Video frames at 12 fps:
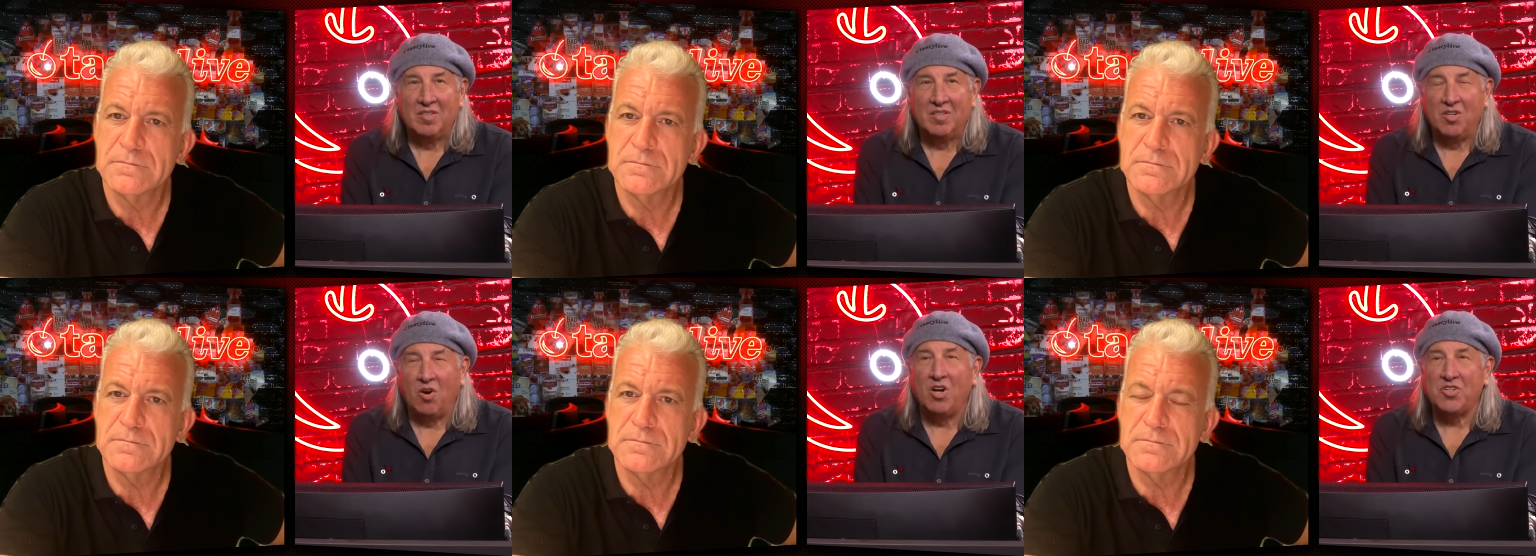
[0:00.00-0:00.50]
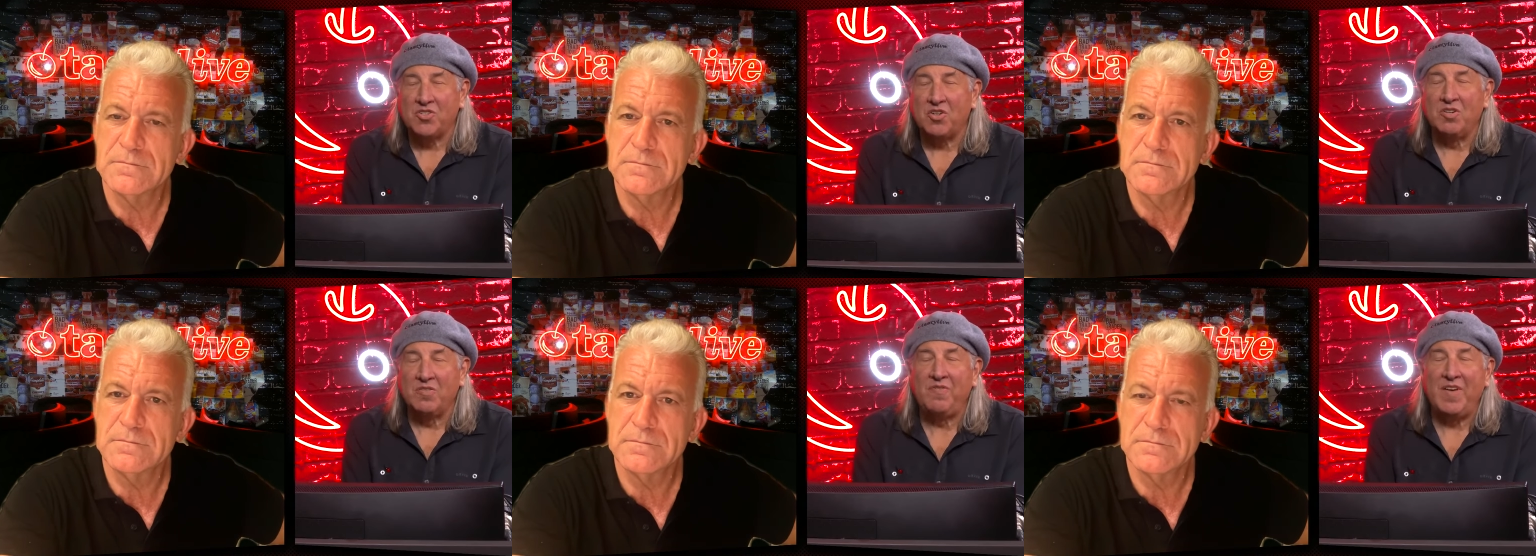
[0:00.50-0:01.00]
Speaker 1: there are
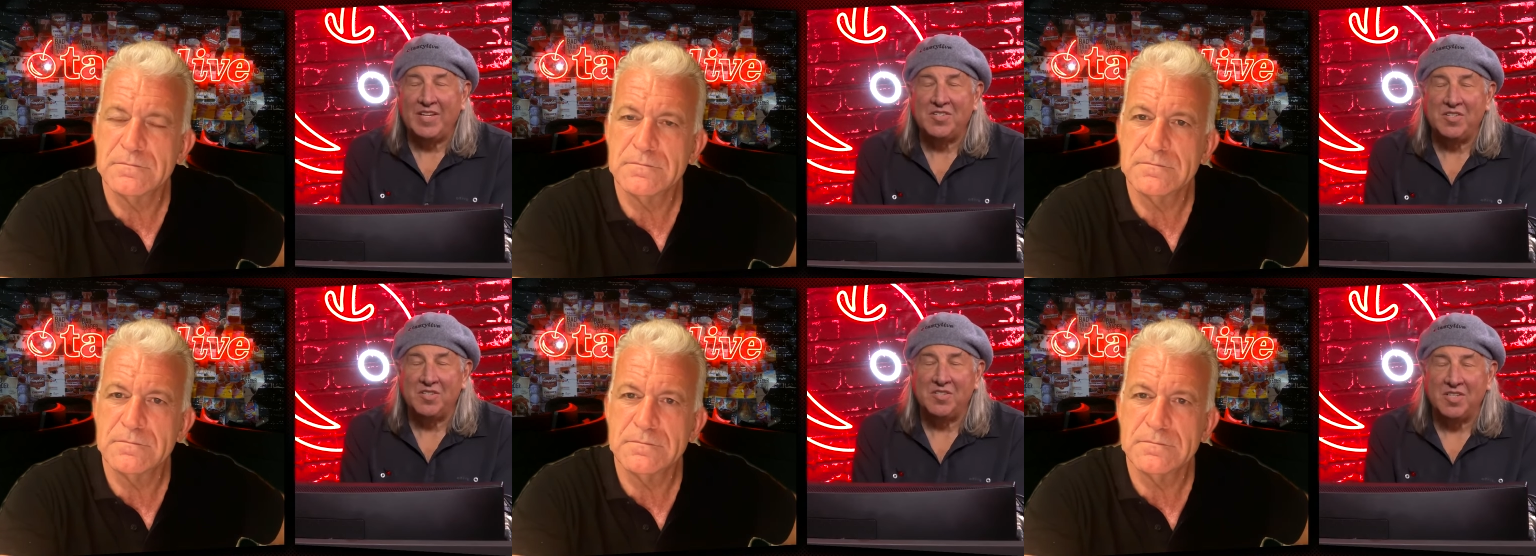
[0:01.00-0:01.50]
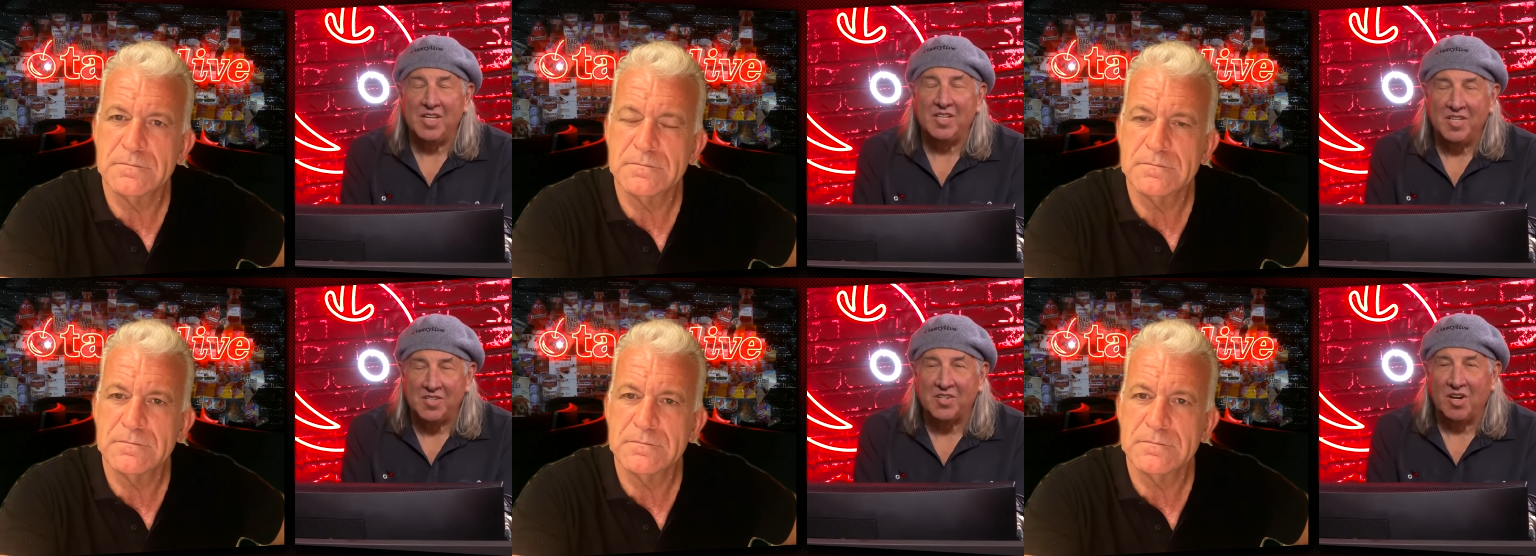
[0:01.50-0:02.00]
certain fences in
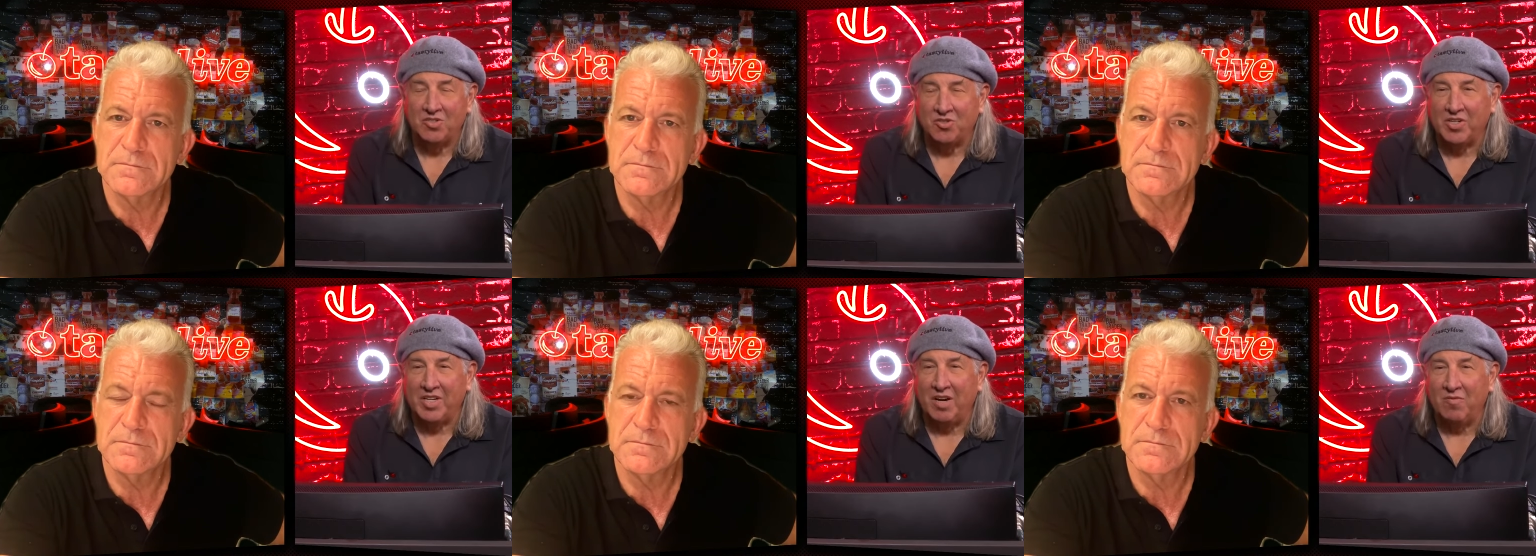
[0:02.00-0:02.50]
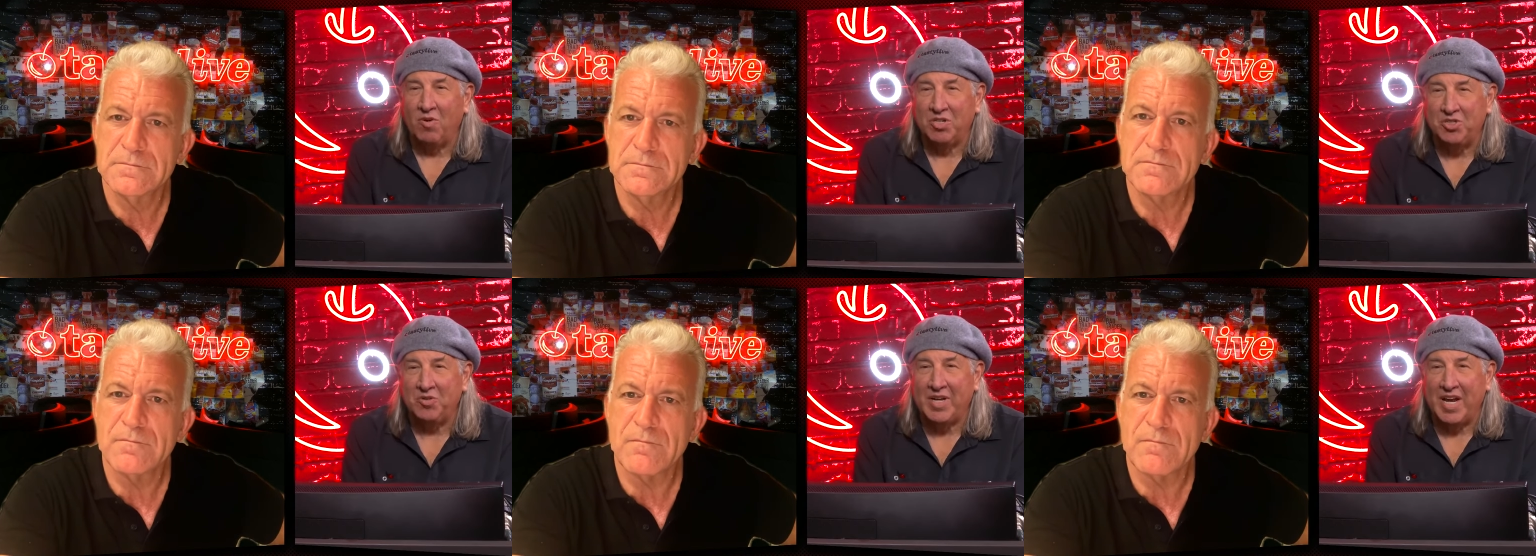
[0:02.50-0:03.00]
this country of
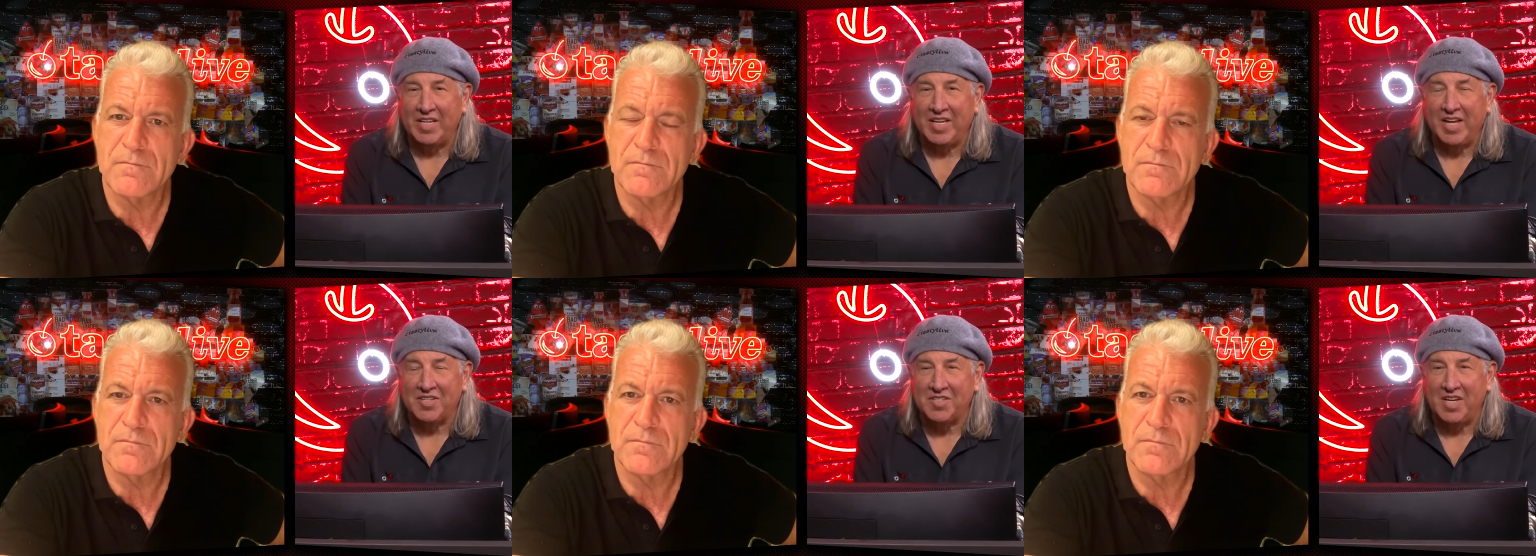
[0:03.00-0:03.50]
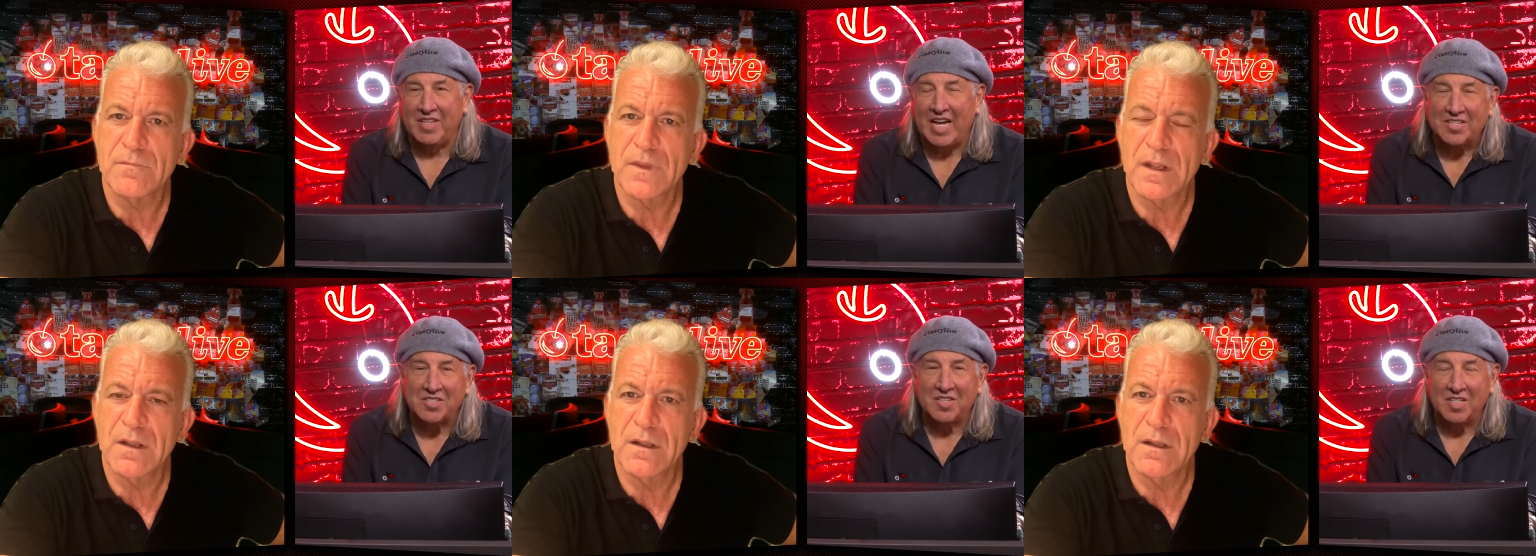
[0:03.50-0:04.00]
what you can and can't say
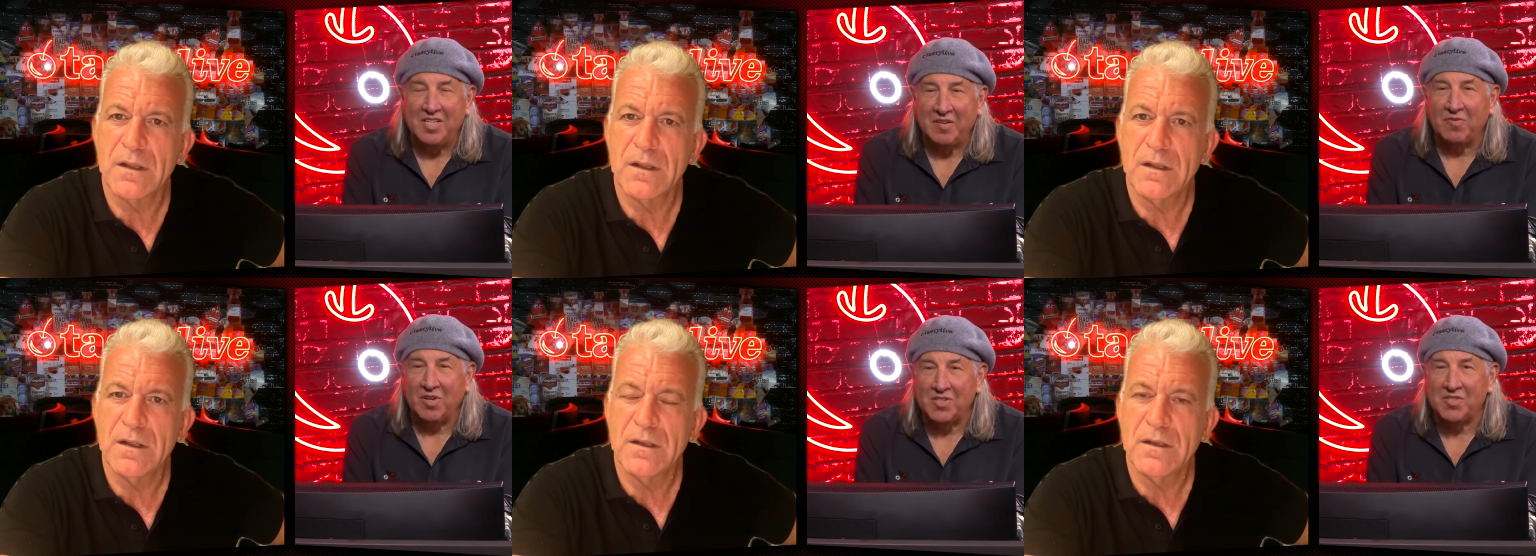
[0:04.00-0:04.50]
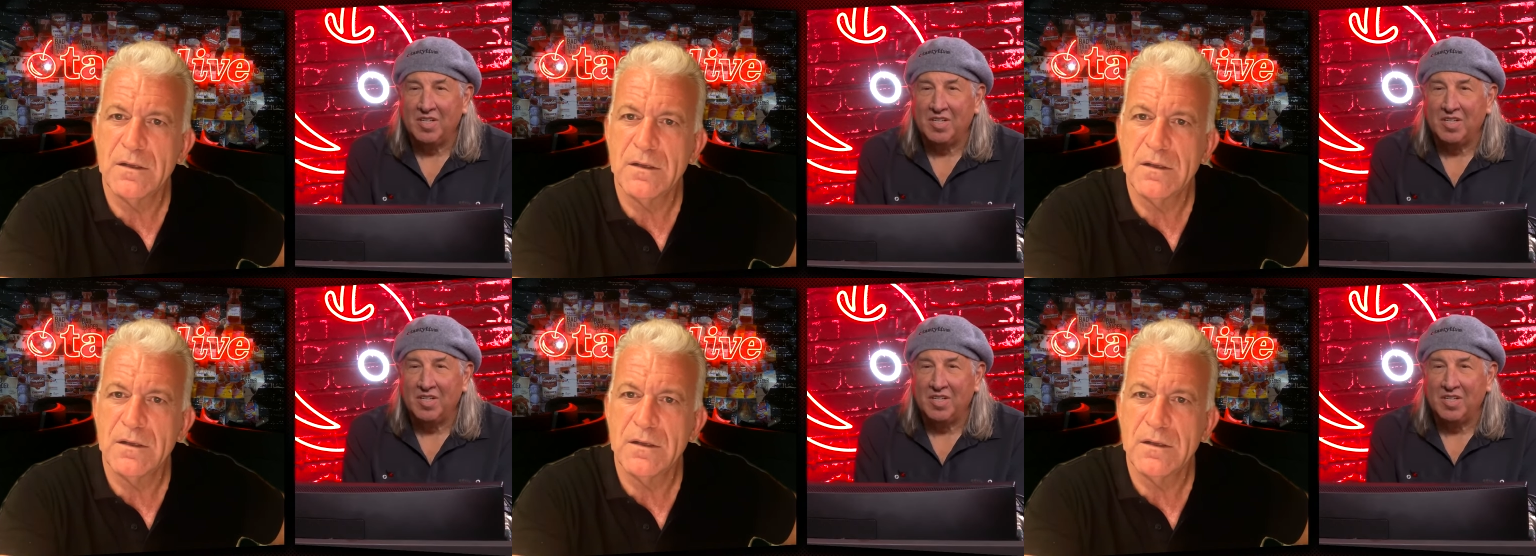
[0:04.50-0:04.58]
that's the difference